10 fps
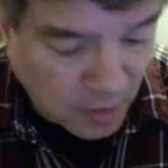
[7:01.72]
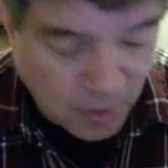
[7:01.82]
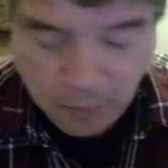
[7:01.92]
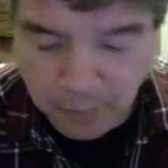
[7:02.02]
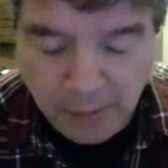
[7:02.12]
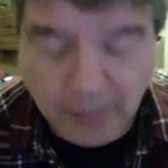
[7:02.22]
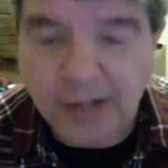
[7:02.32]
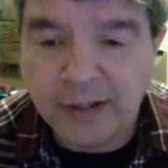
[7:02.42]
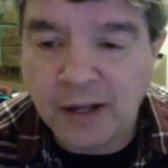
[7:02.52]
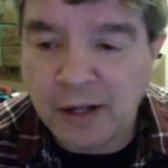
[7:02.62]
Maybe like
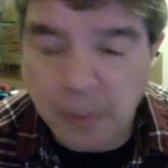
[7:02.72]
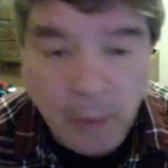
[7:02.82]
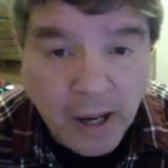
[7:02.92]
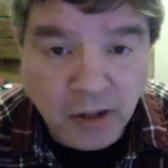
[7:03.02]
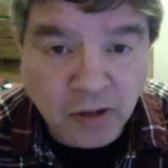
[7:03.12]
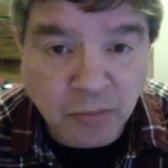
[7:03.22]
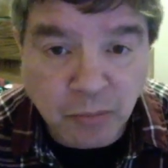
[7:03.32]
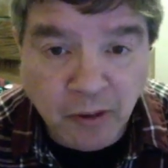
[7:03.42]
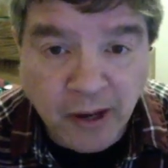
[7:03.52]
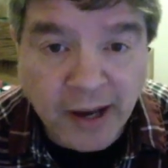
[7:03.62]
the
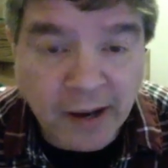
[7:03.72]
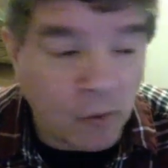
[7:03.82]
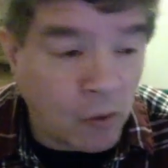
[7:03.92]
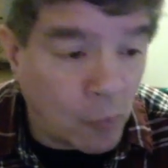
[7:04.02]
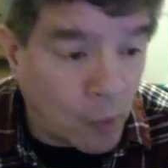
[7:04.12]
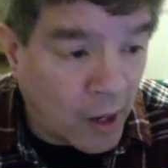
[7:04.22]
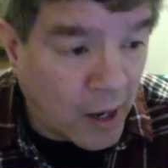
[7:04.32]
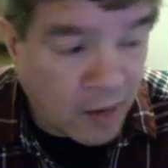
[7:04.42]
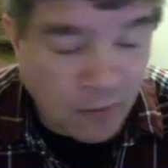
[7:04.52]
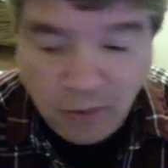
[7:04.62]
mainspring or
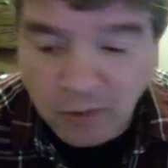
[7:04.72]
whatever.